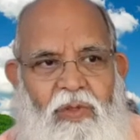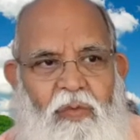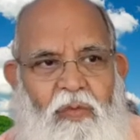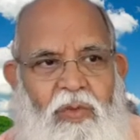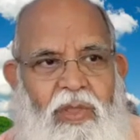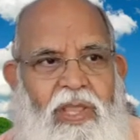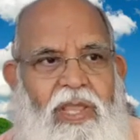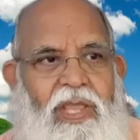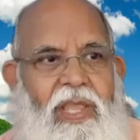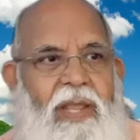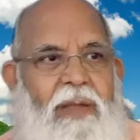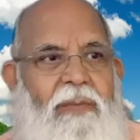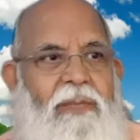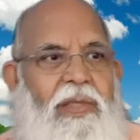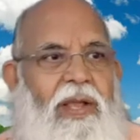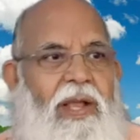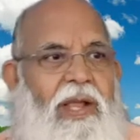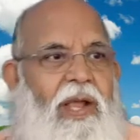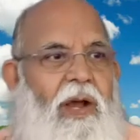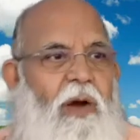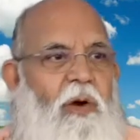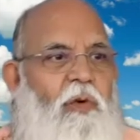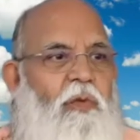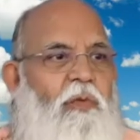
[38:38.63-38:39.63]
We keep the
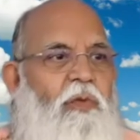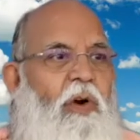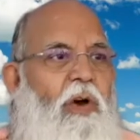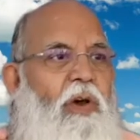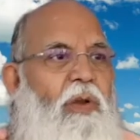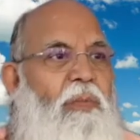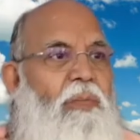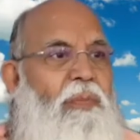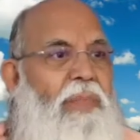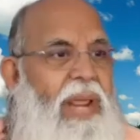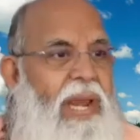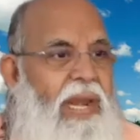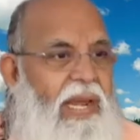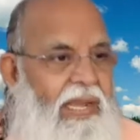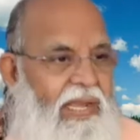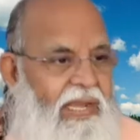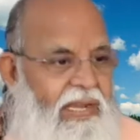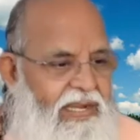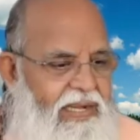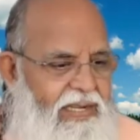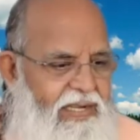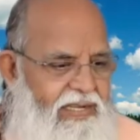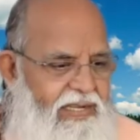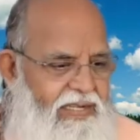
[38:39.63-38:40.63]
cow for
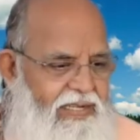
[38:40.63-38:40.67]
milk.